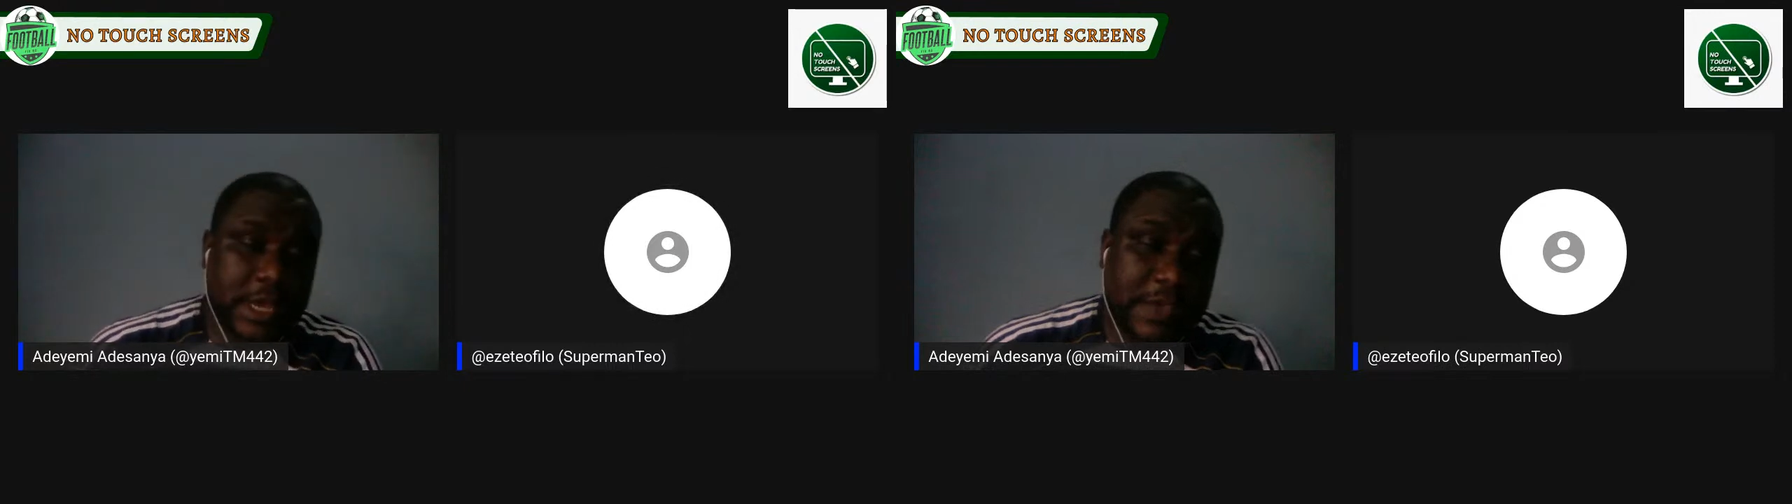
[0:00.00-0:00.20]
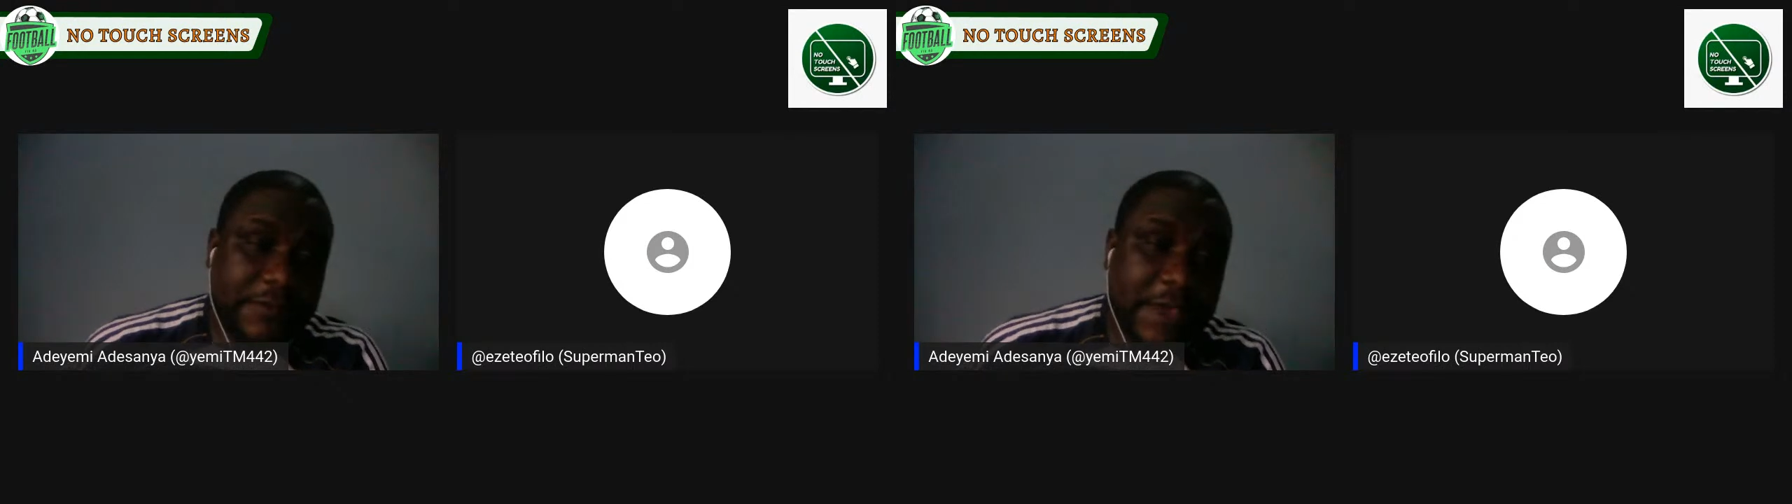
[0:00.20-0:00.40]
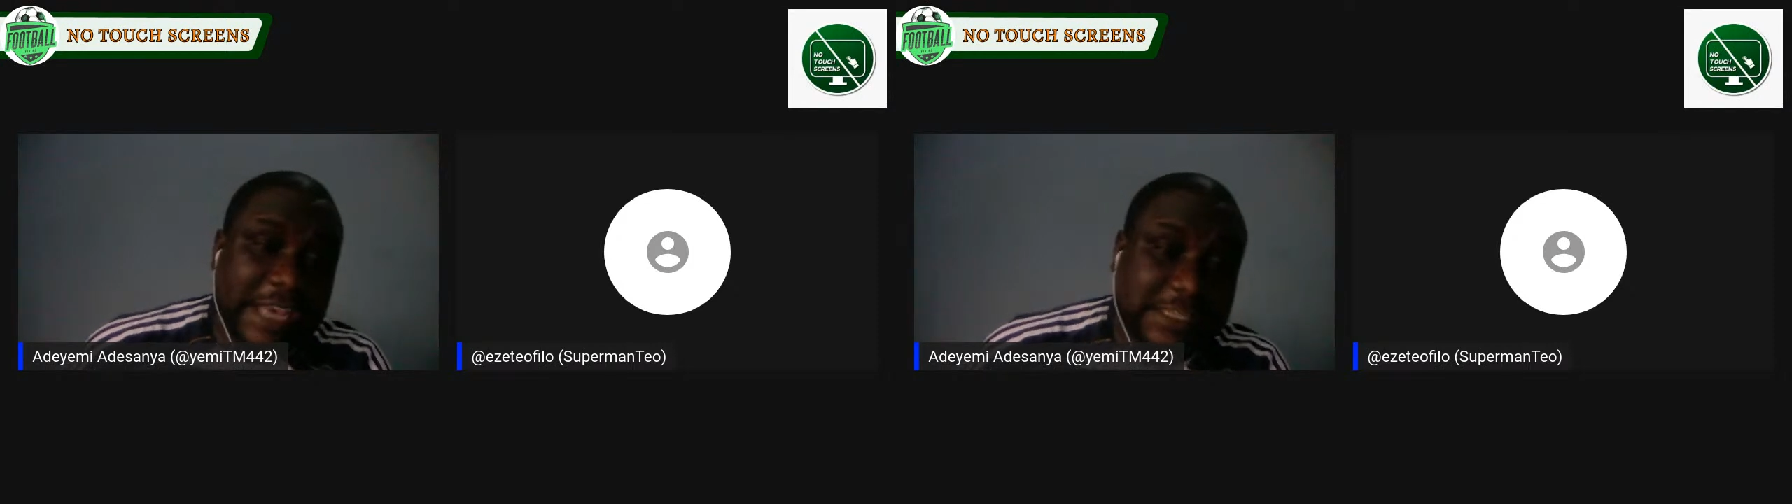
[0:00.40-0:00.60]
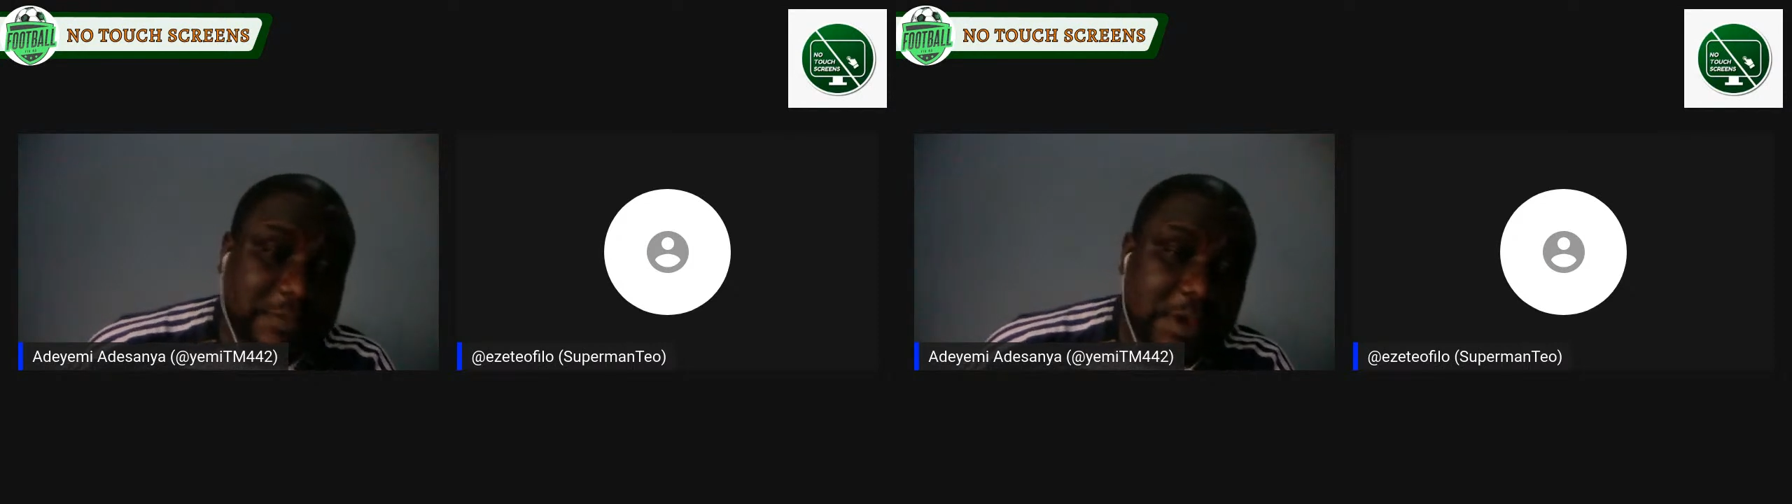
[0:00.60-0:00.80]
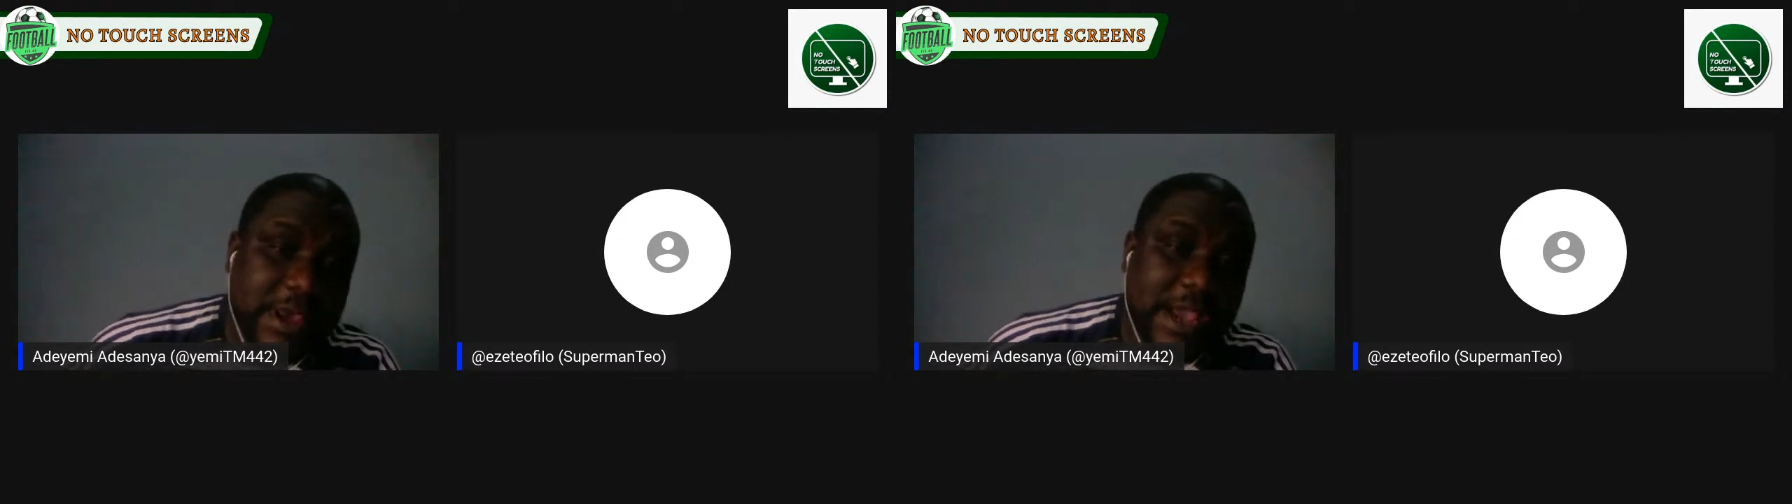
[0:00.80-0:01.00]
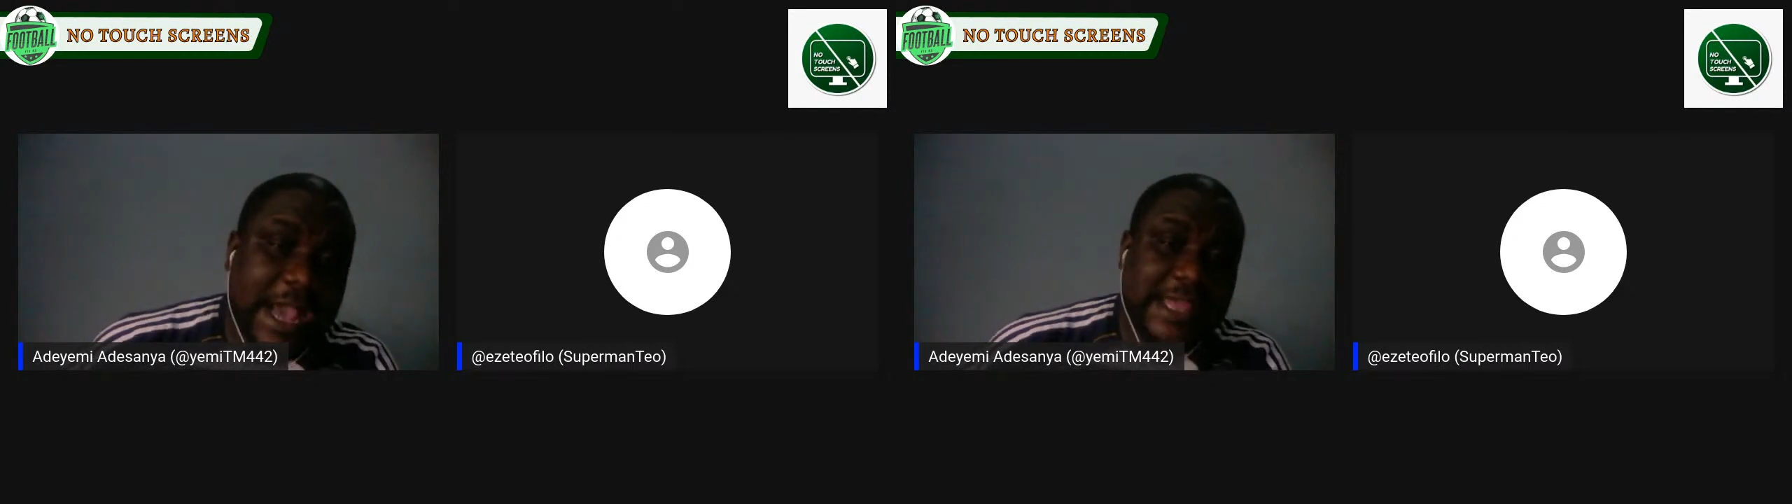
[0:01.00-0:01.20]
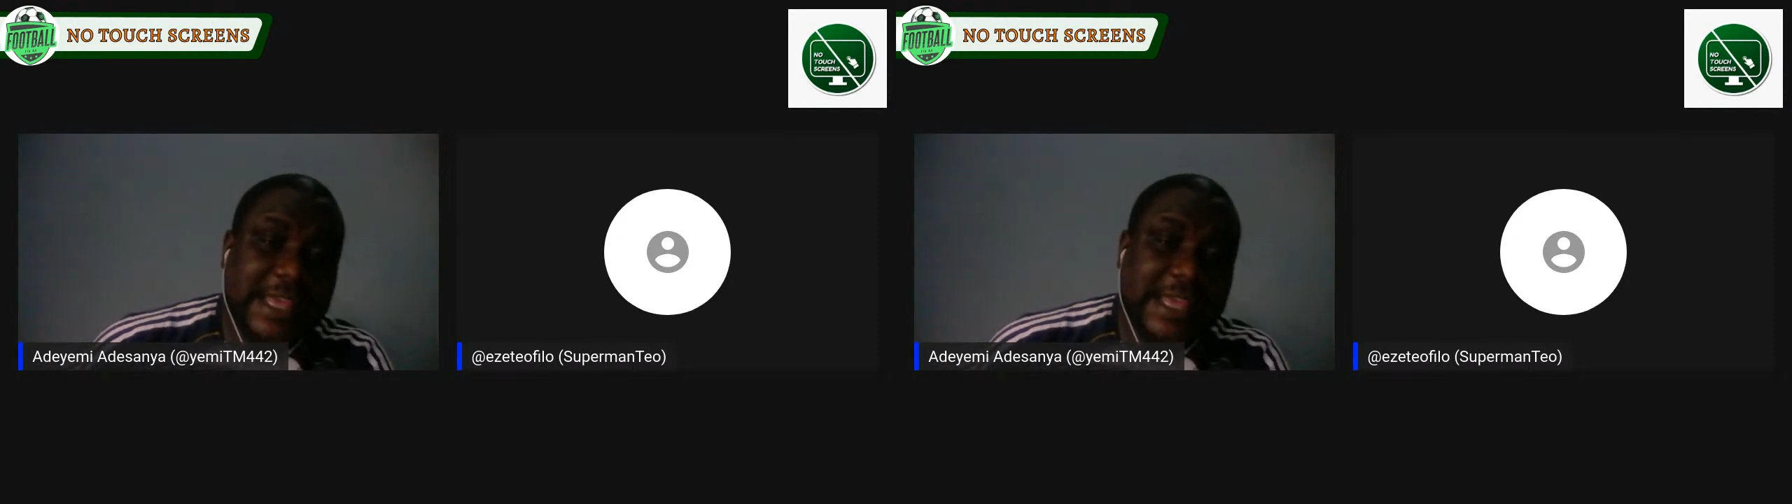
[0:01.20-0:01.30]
If you ask me, I